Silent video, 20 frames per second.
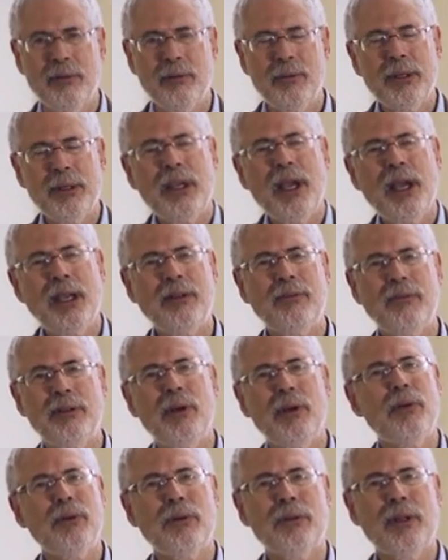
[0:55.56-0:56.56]
We kind of
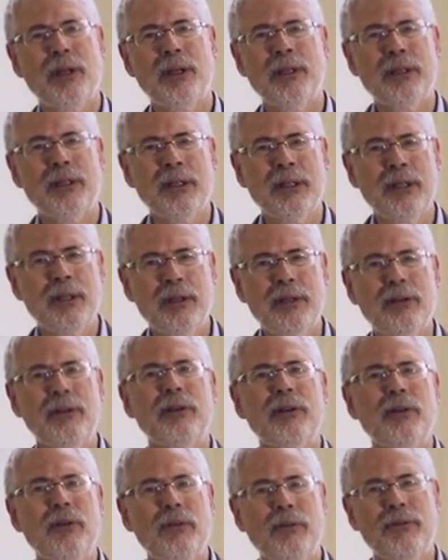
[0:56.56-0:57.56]
know that there
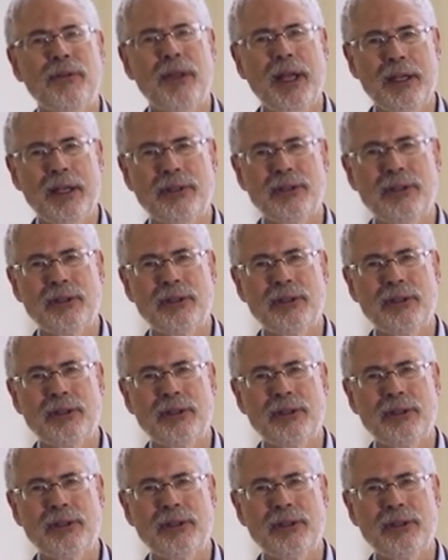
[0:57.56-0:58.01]
are no facts